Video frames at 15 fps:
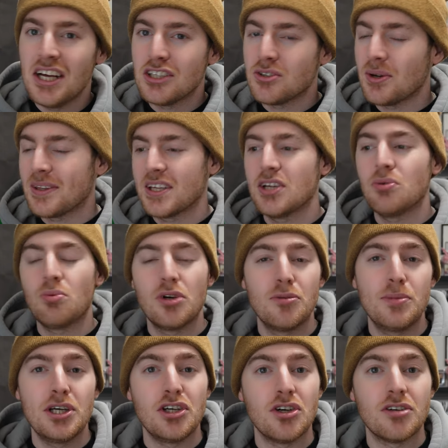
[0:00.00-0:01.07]
So I think it
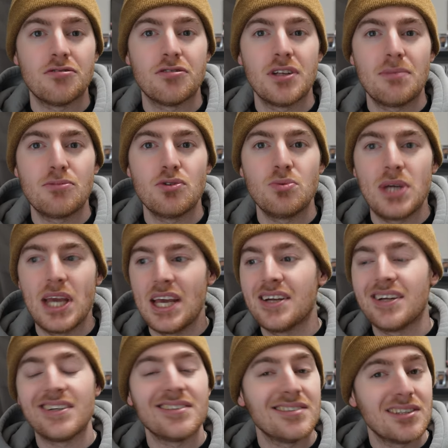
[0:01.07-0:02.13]
would be good for them to gain
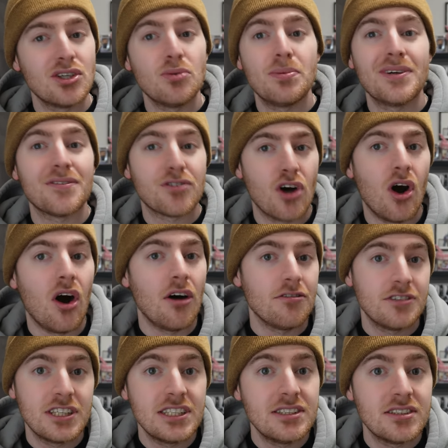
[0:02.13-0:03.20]
a little bit of
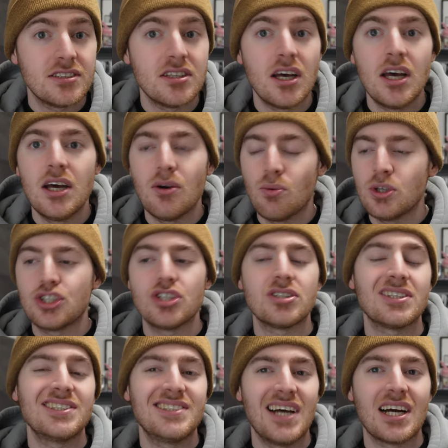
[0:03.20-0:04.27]
confidence, which is
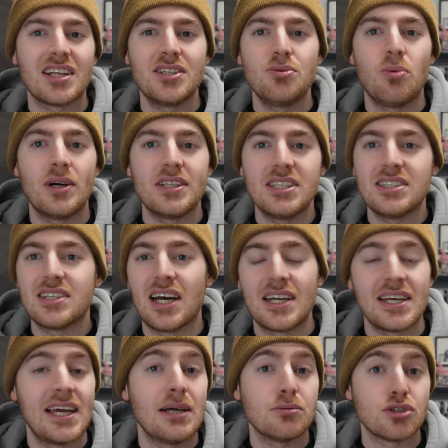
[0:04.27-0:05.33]
exactly what these kind
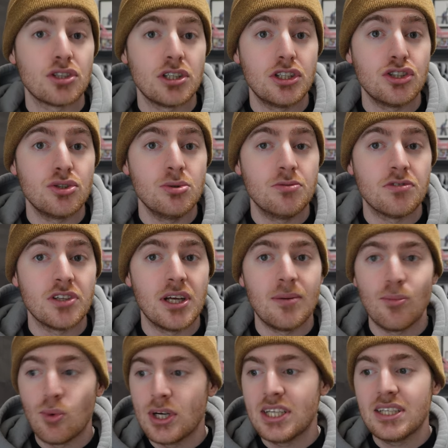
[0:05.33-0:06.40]
of games are going to do for
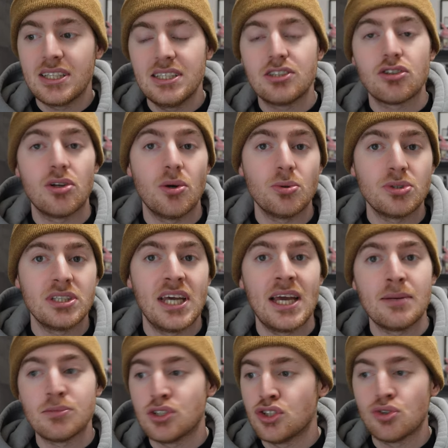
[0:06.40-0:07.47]
them. Winning these close
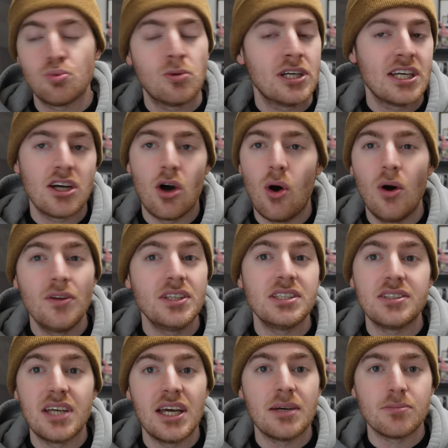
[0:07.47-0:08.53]
games and just winning all
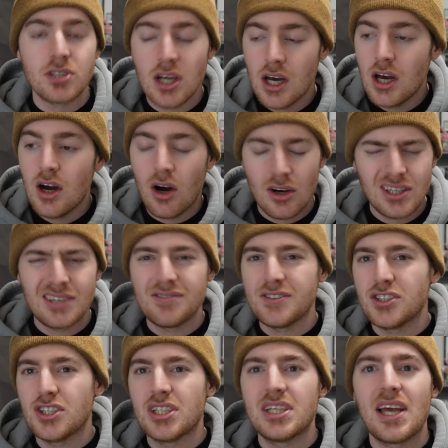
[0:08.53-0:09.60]
these games are
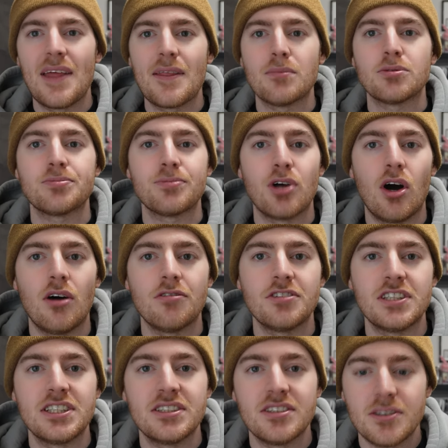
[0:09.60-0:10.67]
definitely going to get them some
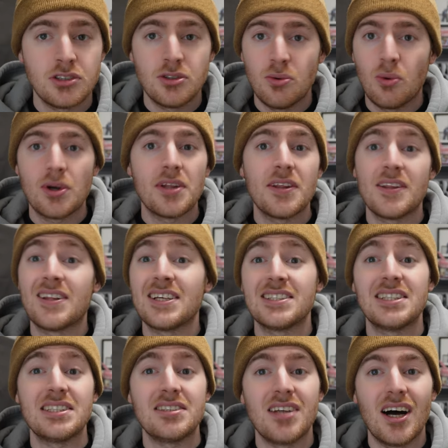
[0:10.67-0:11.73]
confidence. One of the
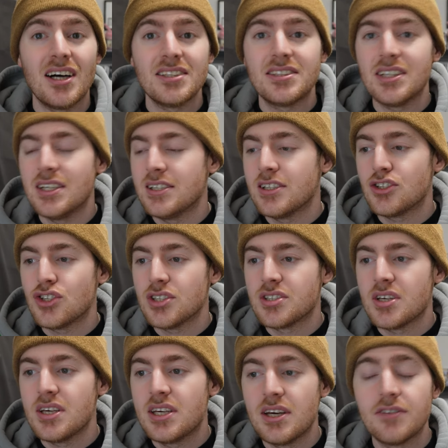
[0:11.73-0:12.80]
things it does is it
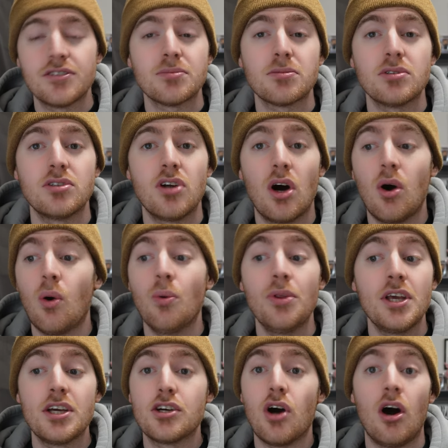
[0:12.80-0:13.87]
just gives them not
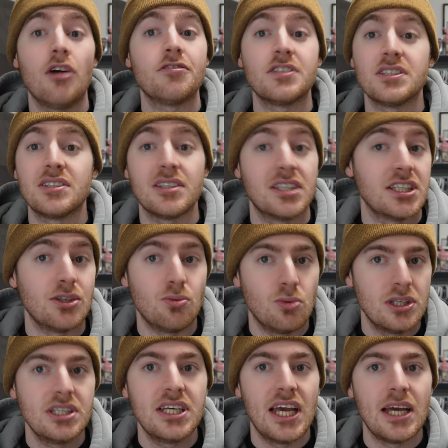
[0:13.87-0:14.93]
only confidence that they can
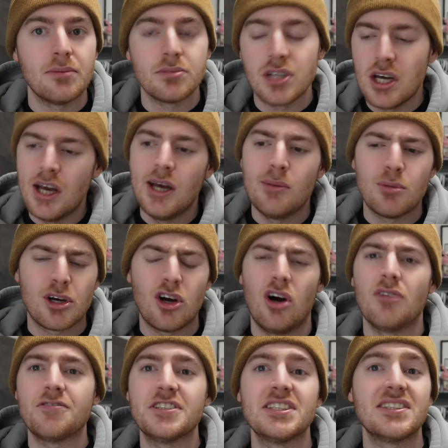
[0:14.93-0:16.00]
win games, but
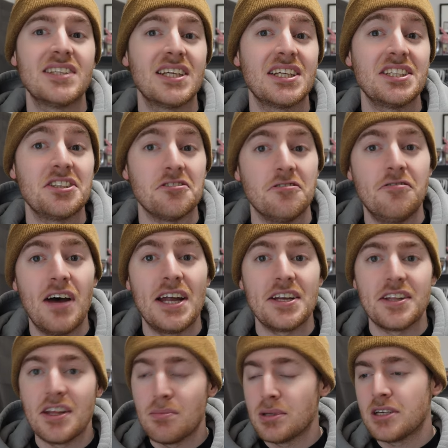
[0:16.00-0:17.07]
confidence that they can defend.
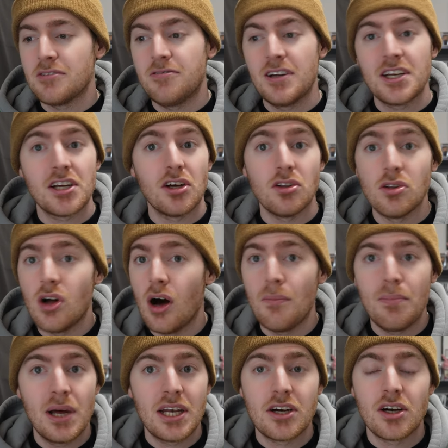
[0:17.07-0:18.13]
They've been defending a
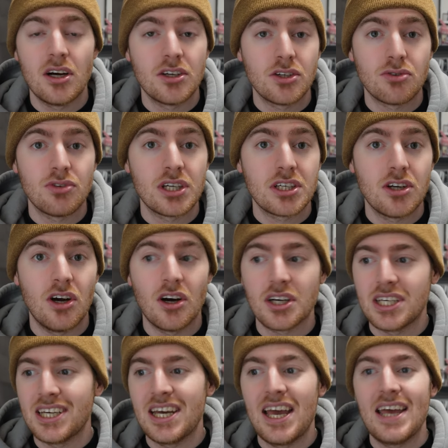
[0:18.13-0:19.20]
lot better under Rick
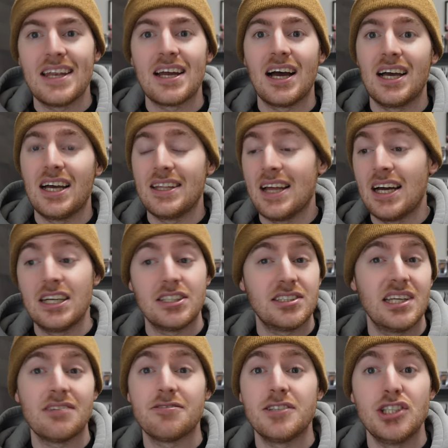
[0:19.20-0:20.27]
Tocchet, and that has
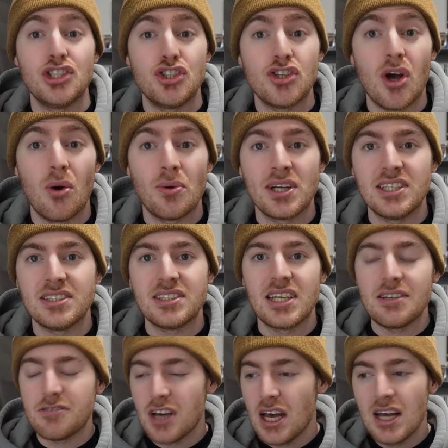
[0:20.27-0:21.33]
definitely shown as
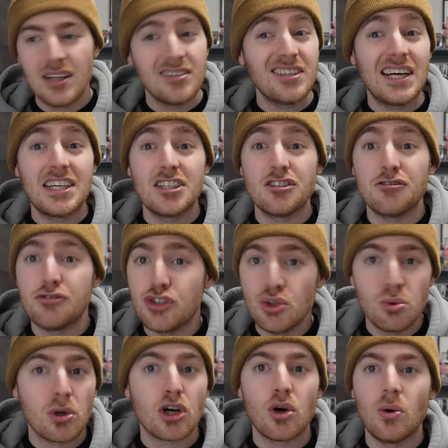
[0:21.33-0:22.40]
they've let in
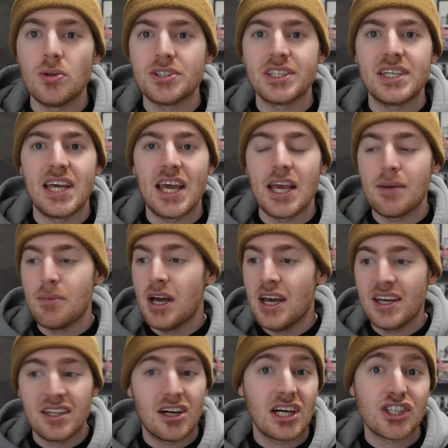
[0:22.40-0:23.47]
fewer goals a game.
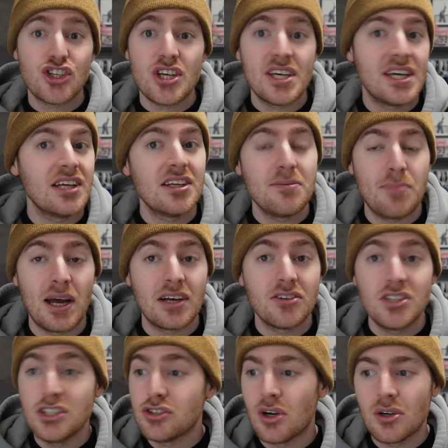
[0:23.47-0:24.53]
They're actually killing
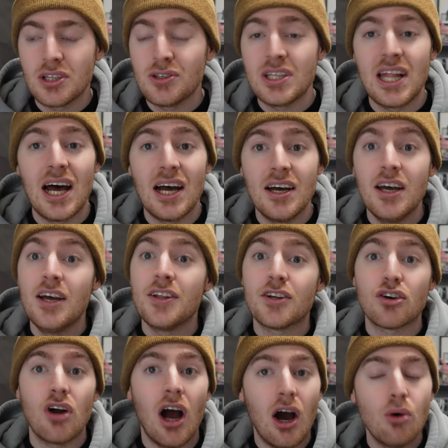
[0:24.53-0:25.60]
penalties. Not only that,
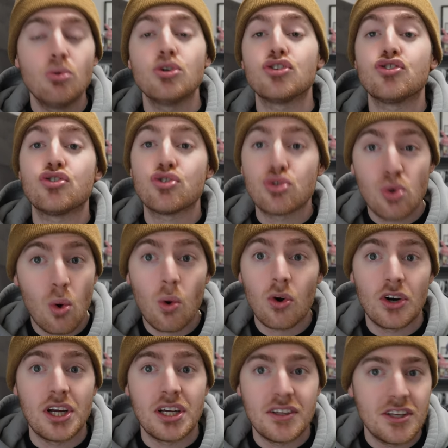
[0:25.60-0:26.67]
they're
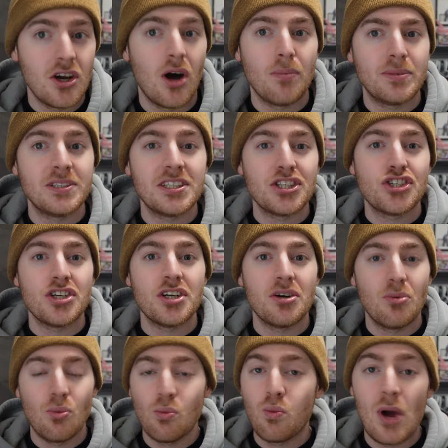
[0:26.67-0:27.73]
outscoring the opposition
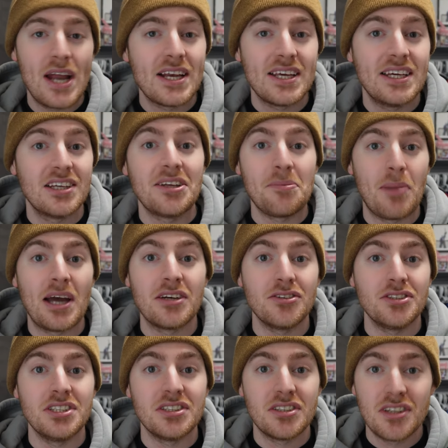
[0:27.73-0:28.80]
when killing
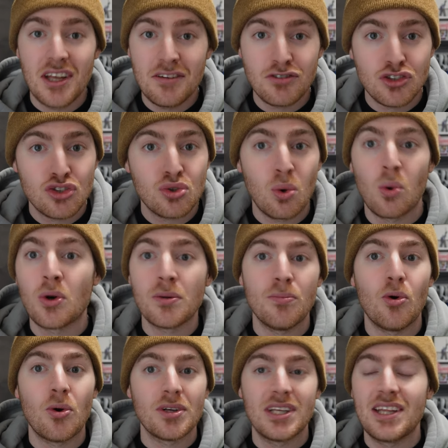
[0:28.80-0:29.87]
penalties. They've scored
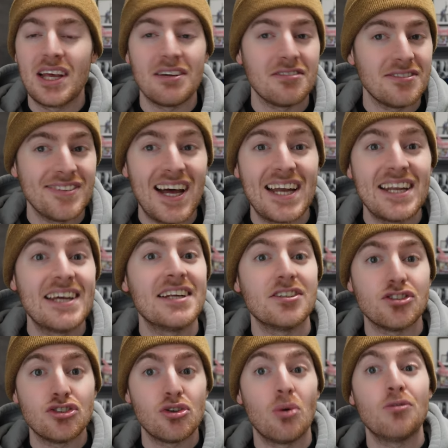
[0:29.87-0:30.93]
more than they've let in
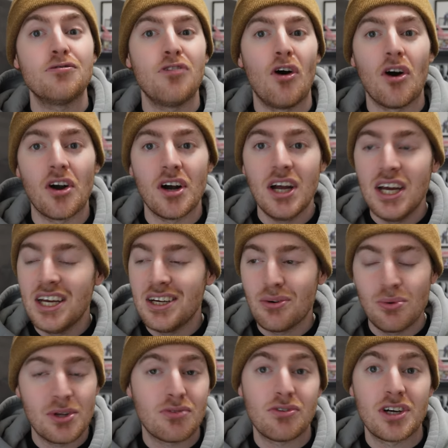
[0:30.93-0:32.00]
so far
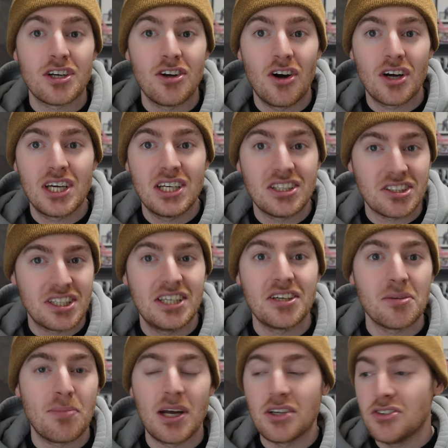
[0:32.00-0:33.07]
with Rick Tocchet on
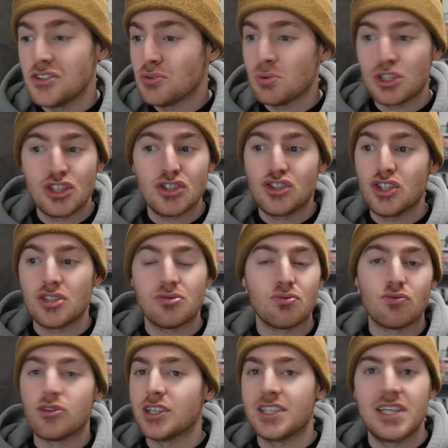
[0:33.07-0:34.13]
killing penalties, which is just
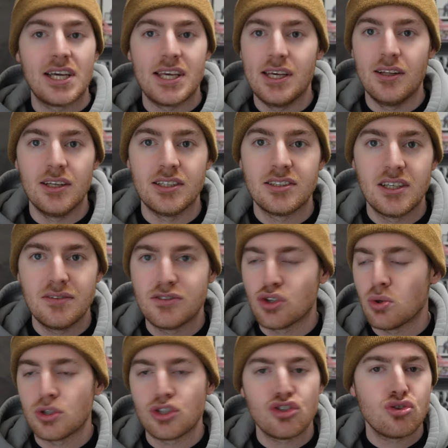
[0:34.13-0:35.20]
ridiculous. They've
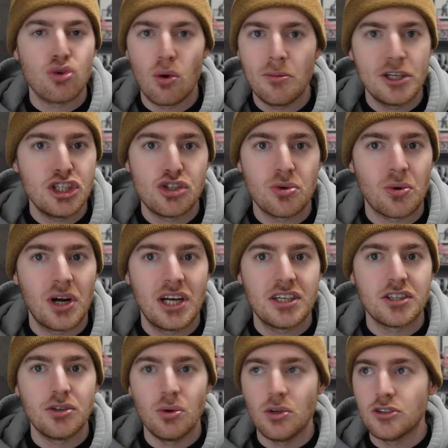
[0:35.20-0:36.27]
scored so many
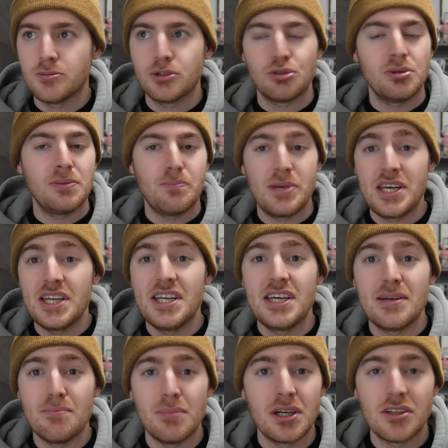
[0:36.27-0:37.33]
shorthanded goals between Petey
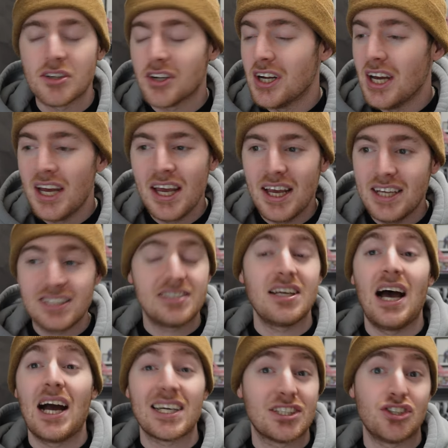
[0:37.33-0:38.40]
and Miller. It's
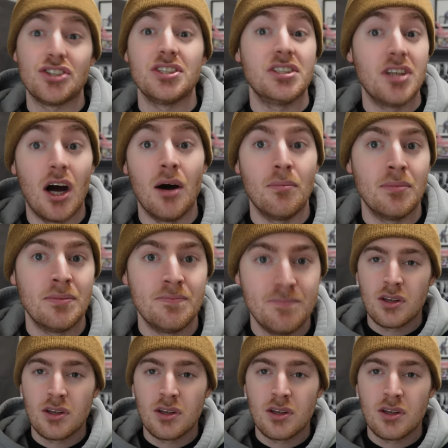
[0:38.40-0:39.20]
actually dumb.